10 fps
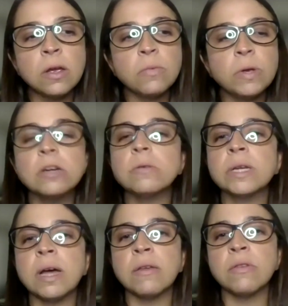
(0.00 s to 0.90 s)
We know
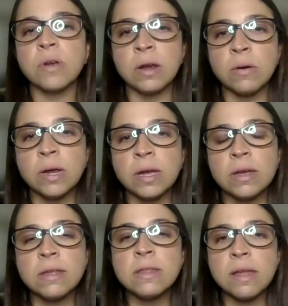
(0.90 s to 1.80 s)
in other
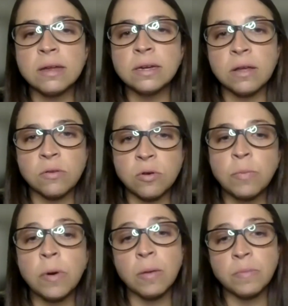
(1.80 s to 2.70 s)
areas and in other
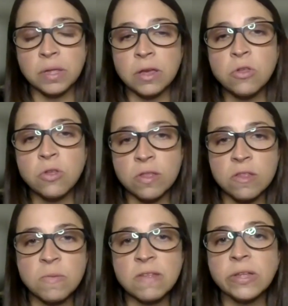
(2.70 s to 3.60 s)
populations,
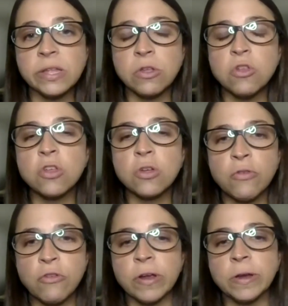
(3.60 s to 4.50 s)
specifically in
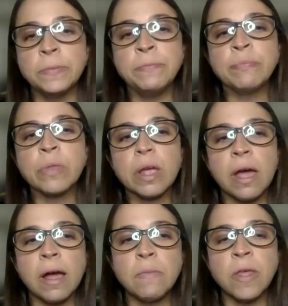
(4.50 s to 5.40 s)
children,
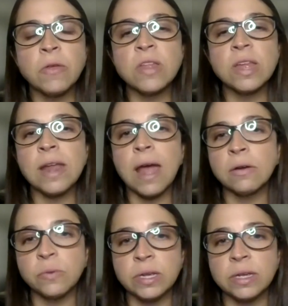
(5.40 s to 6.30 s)
that there's
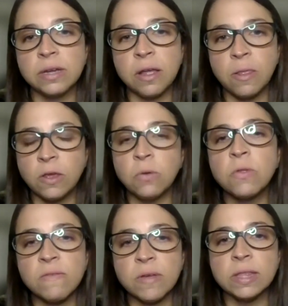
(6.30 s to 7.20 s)
inequity in the
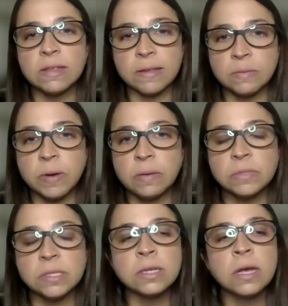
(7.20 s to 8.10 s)
use of insulin
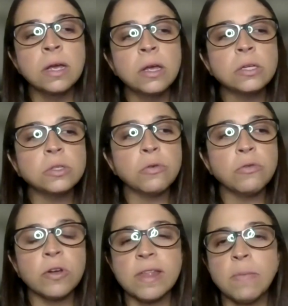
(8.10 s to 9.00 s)
pumps. So, for
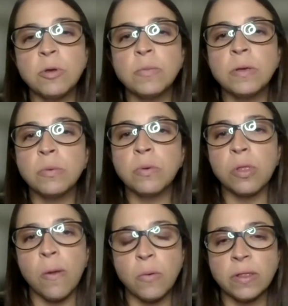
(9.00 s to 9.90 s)
example, people with
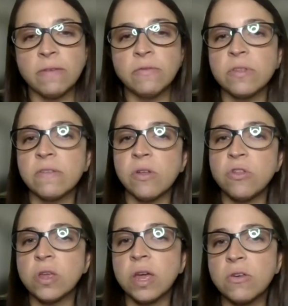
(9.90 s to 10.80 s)
lower levels of
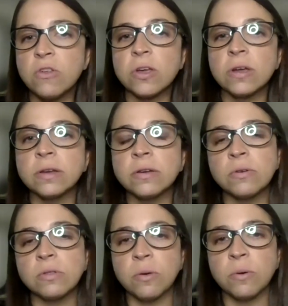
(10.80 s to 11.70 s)
education
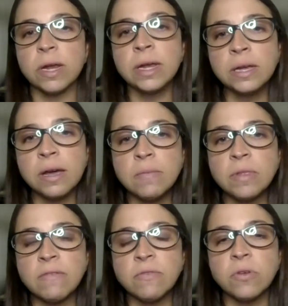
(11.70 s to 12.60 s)
or lower income
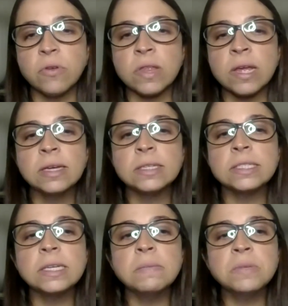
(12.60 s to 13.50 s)
levels
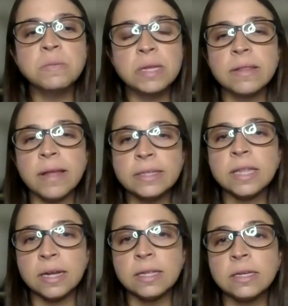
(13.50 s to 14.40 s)
seem to be less
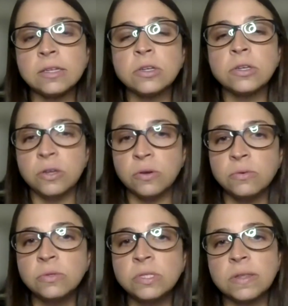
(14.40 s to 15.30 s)
likely to
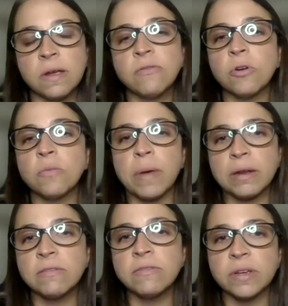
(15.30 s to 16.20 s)
use and therefore
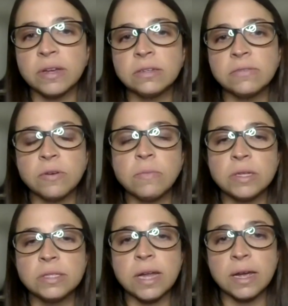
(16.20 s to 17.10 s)
benefit from
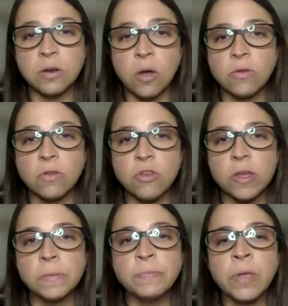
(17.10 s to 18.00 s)
this
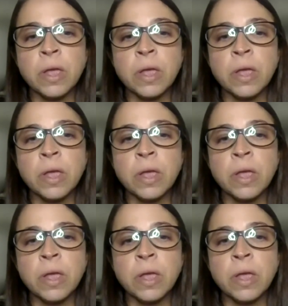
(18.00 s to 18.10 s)
technology.